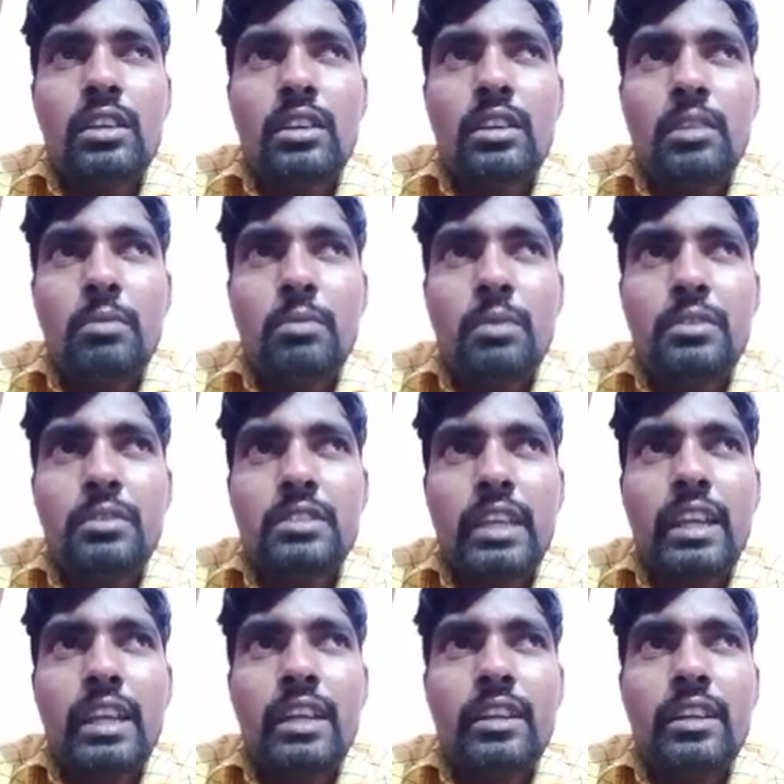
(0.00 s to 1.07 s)
Maybe
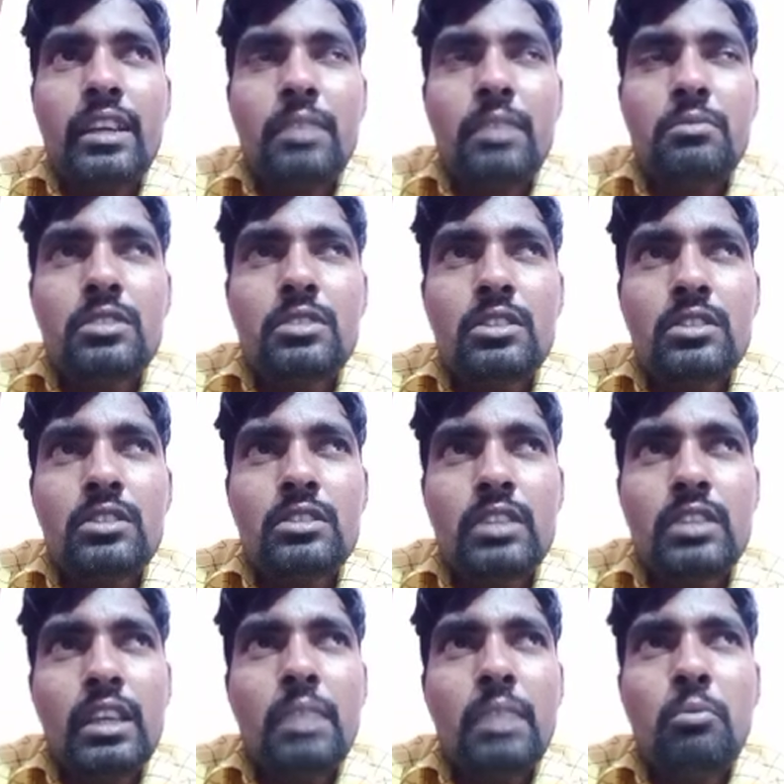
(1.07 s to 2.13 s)
second time,
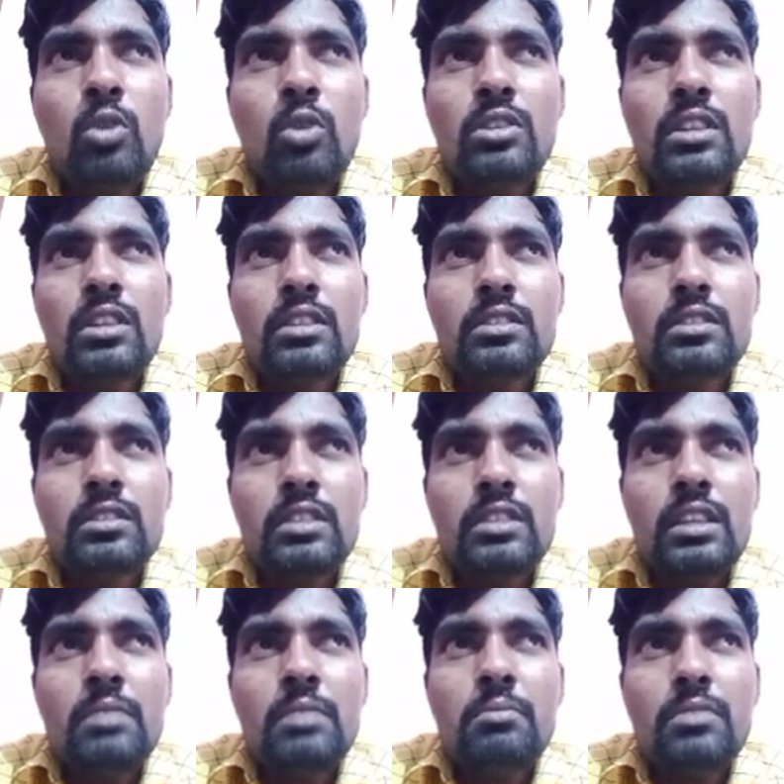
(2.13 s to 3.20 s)
same bottle,
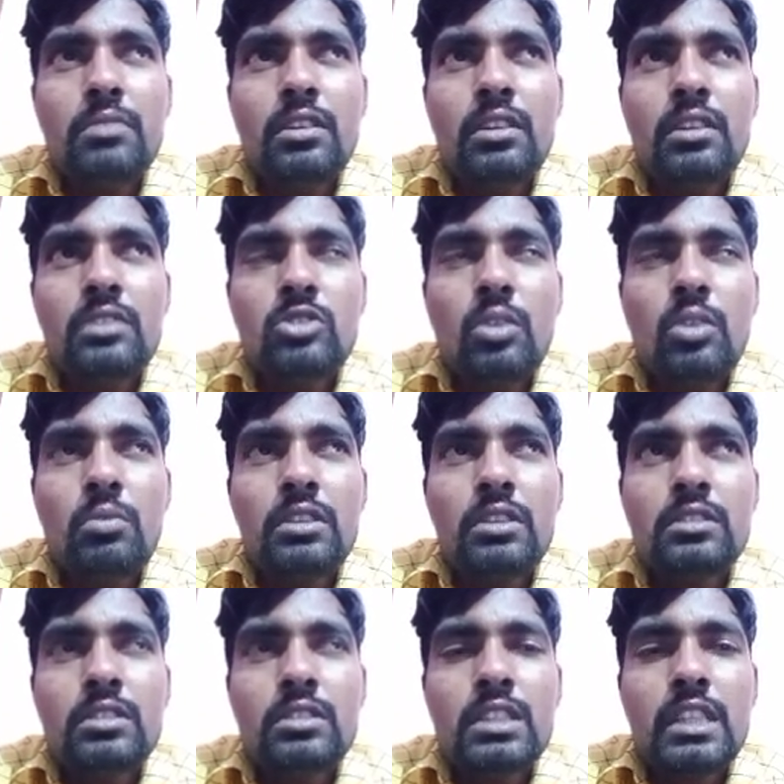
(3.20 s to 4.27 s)
same chocolate,